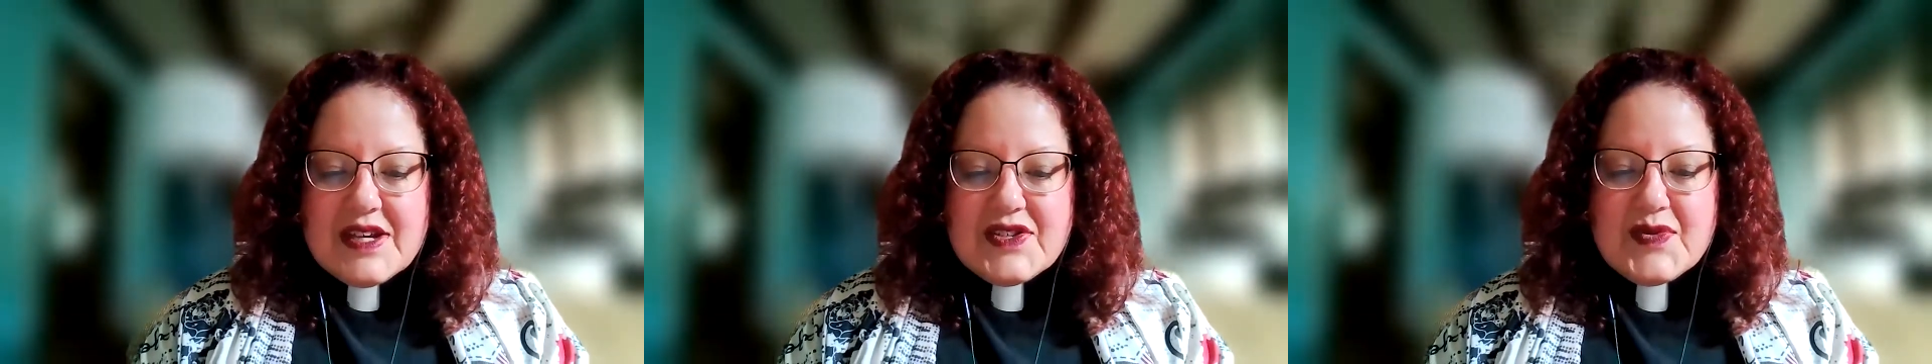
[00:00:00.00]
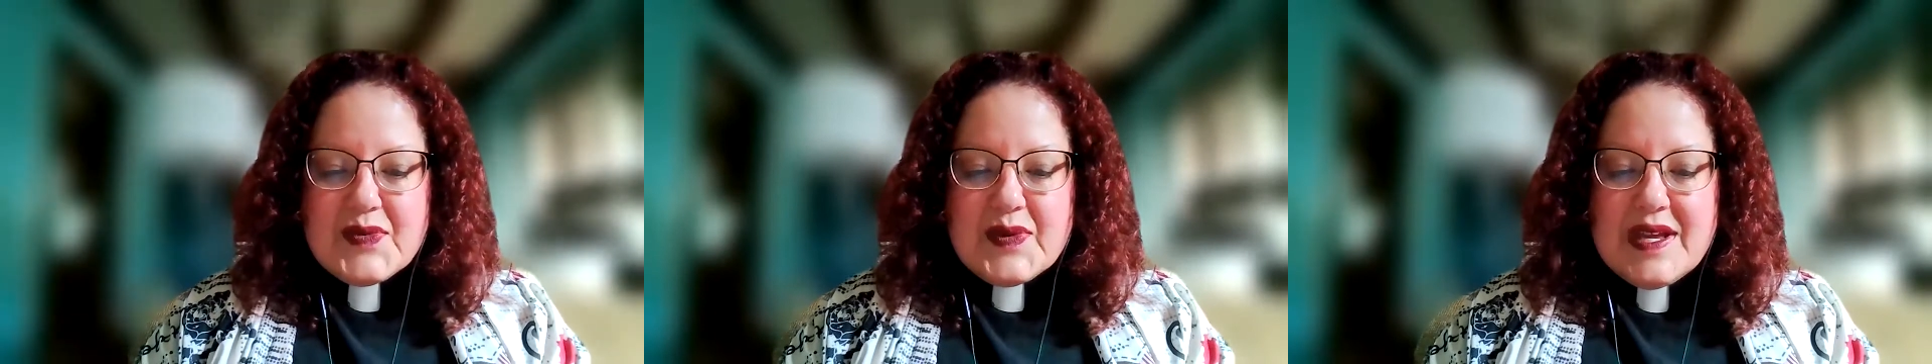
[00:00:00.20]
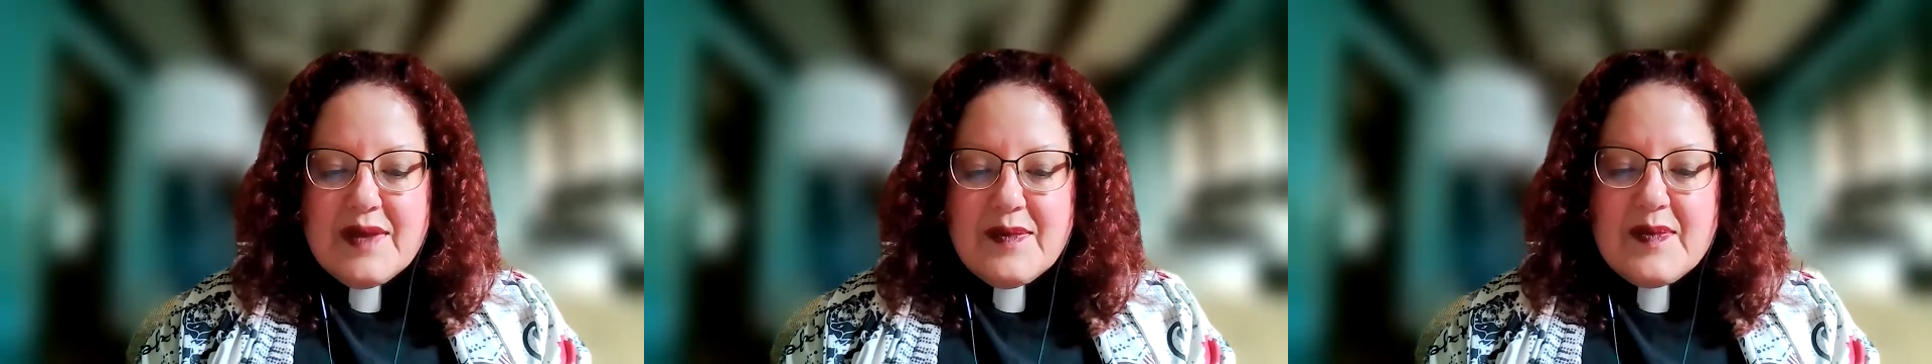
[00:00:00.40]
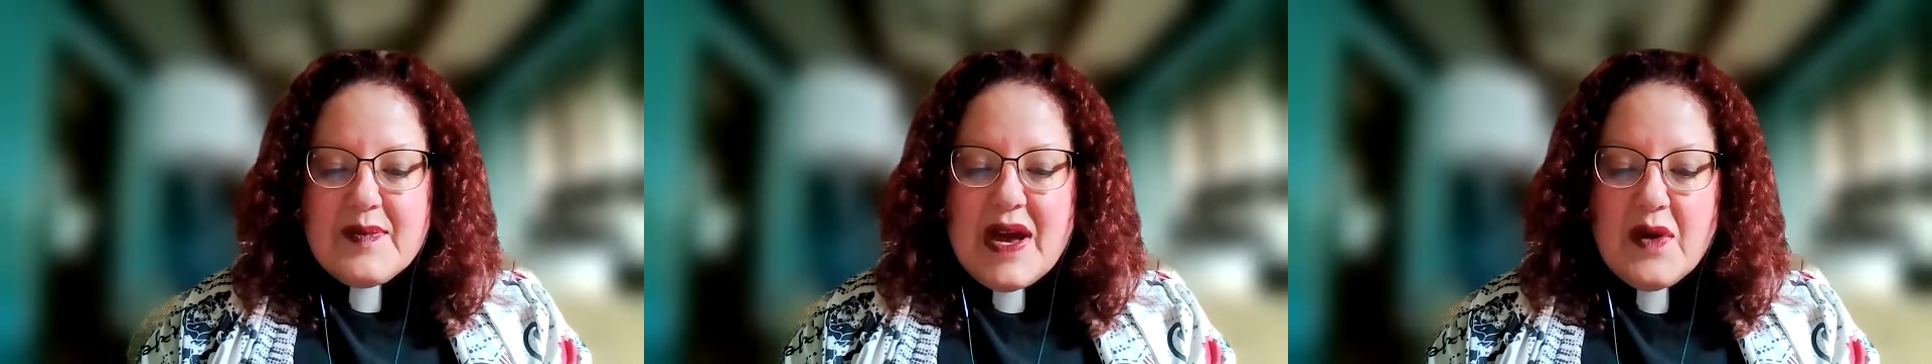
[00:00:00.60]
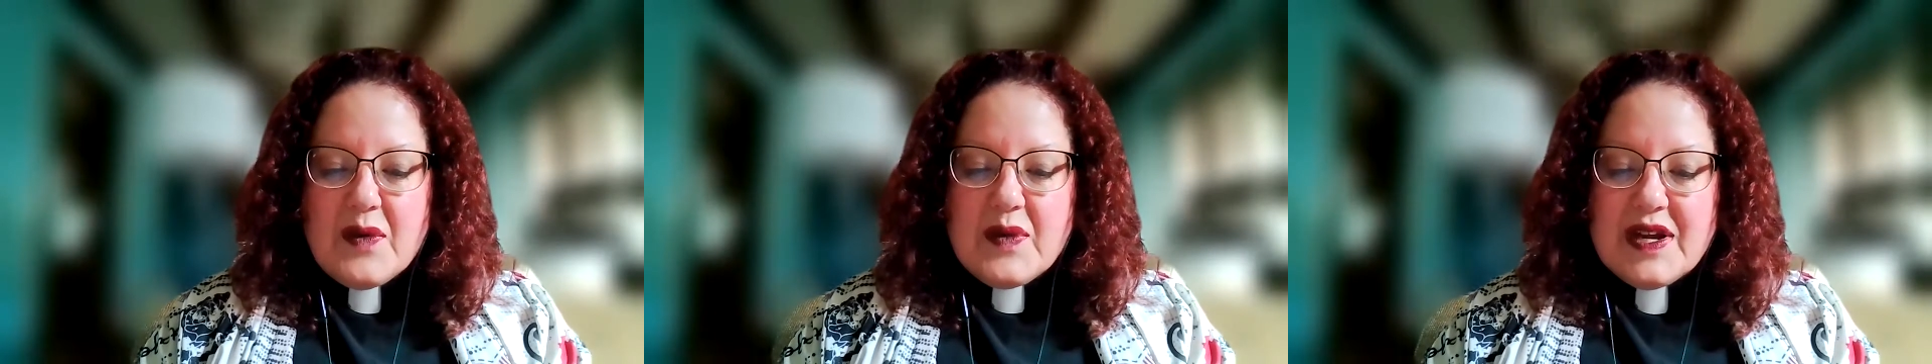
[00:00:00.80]
dream
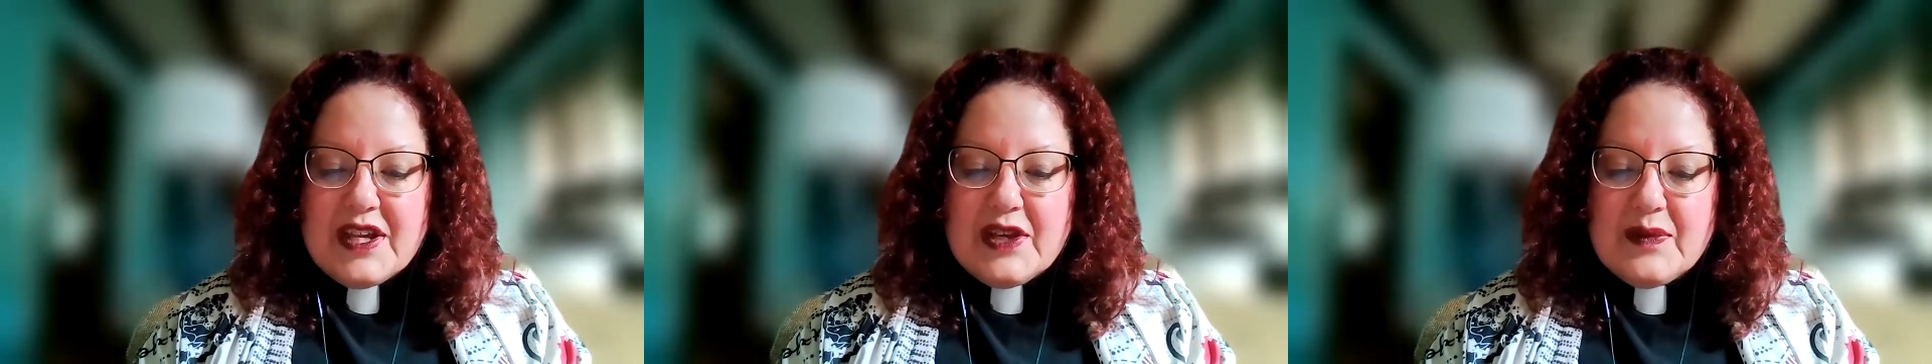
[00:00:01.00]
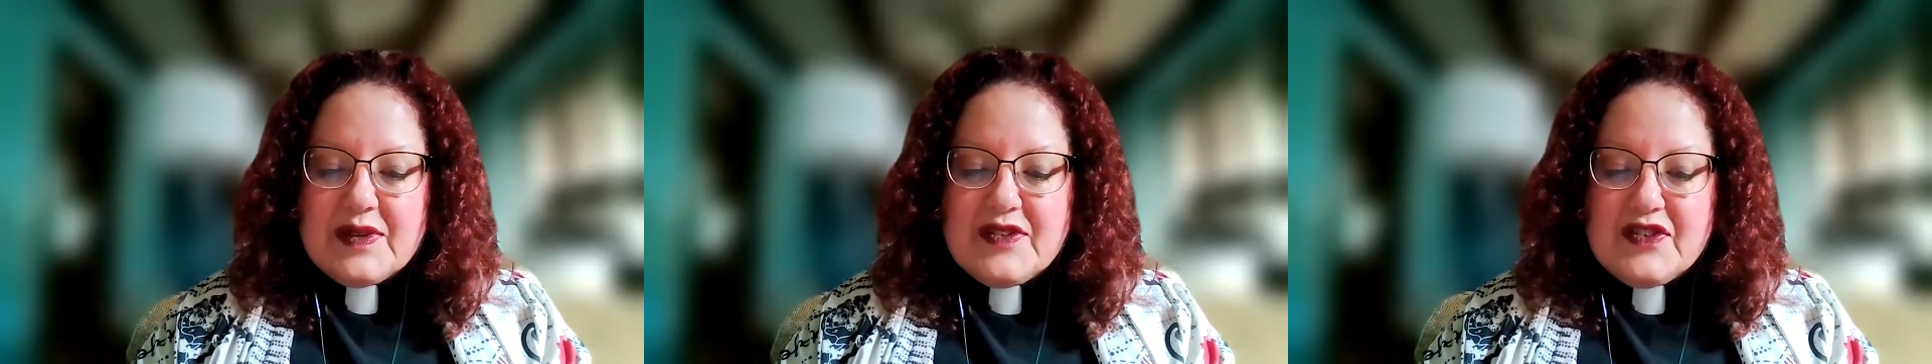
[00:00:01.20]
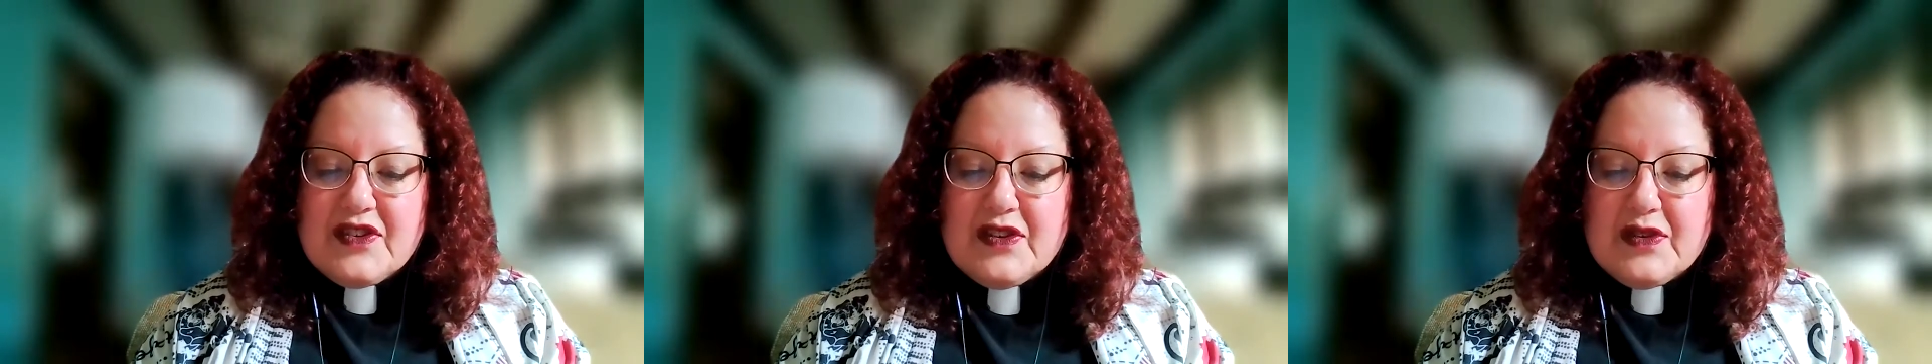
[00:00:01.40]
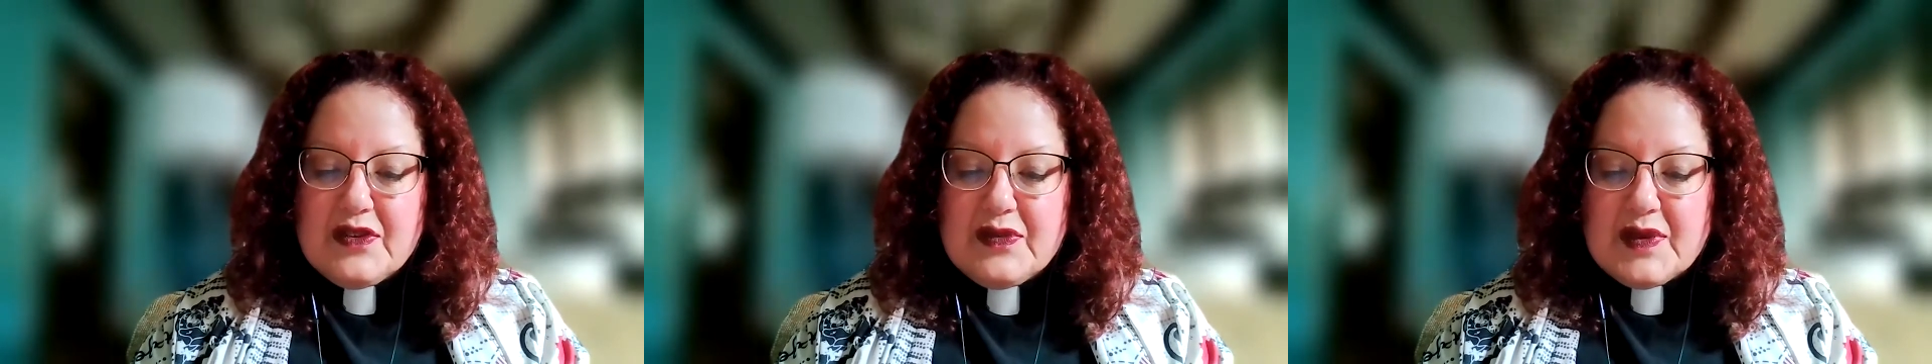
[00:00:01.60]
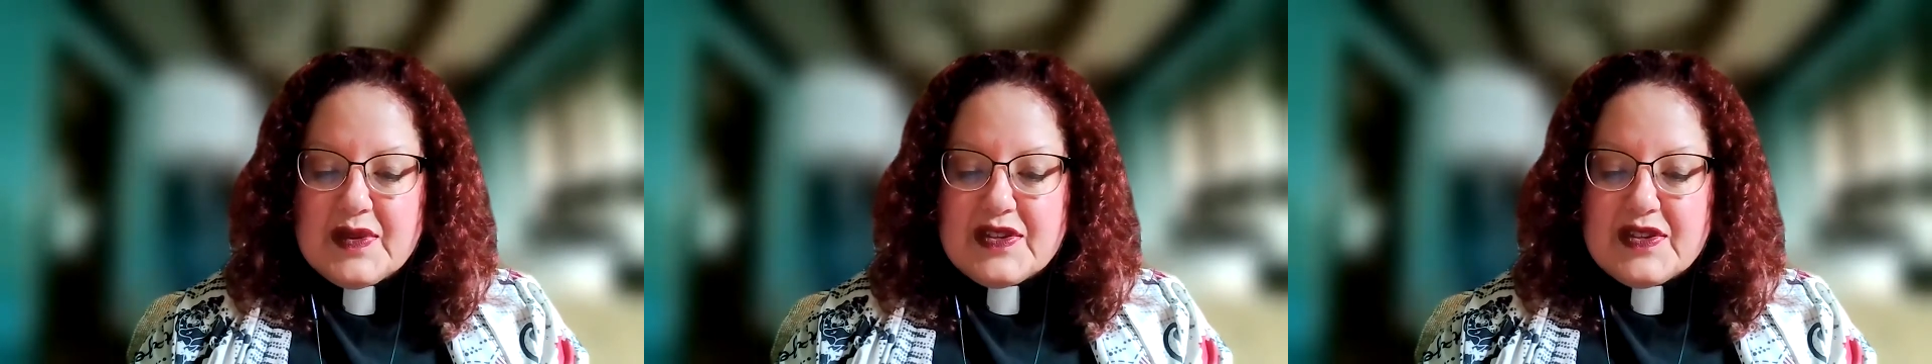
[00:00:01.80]
about what you would do for